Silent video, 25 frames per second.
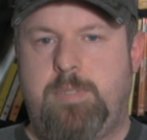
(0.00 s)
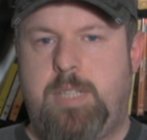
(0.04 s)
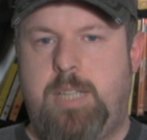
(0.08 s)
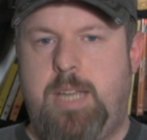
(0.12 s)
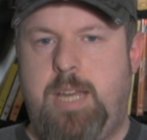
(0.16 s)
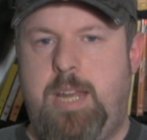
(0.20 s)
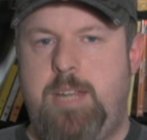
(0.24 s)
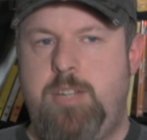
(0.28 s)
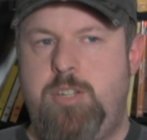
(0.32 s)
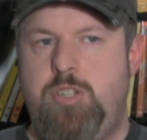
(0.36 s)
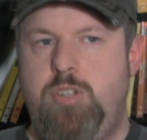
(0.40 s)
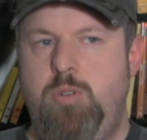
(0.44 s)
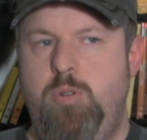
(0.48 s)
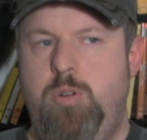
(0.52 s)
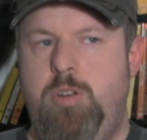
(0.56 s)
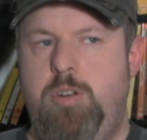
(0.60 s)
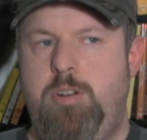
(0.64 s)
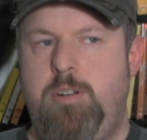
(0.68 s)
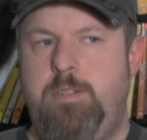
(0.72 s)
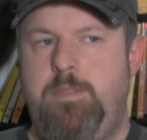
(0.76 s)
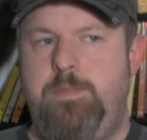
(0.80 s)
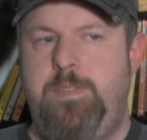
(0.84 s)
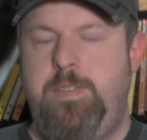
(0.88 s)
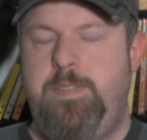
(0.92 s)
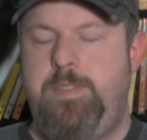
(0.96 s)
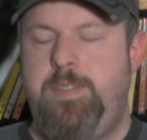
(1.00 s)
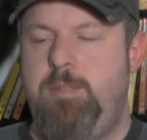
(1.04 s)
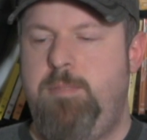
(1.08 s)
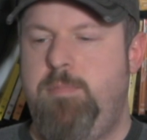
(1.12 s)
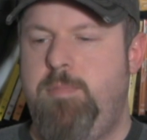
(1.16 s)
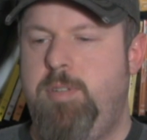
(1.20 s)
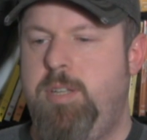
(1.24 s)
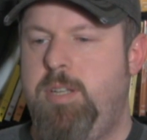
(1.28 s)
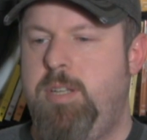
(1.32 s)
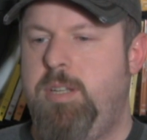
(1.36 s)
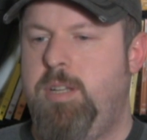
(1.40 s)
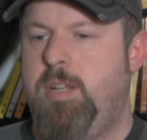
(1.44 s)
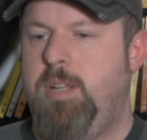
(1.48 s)
it's got a $250
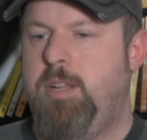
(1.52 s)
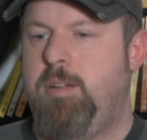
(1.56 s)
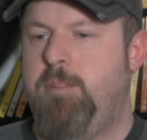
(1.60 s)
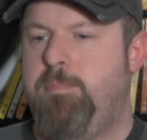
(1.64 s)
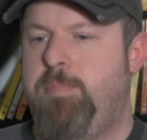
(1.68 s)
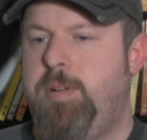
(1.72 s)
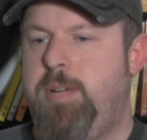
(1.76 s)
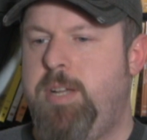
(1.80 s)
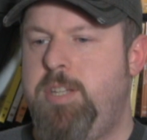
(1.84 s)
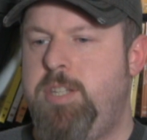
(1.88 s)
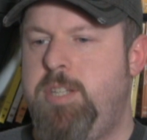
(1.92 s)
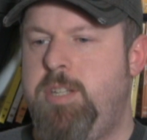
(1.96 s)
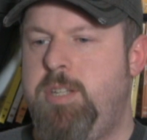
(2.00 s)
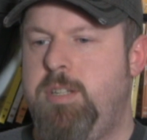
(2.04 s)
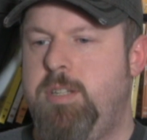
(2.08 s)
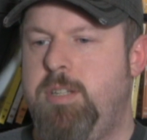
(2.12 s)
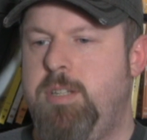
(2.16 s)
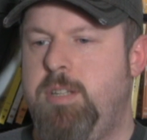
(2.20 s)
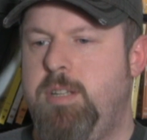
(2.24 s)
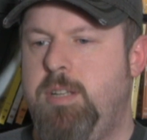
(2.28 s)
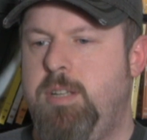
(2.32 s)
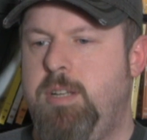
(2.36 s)
million budget.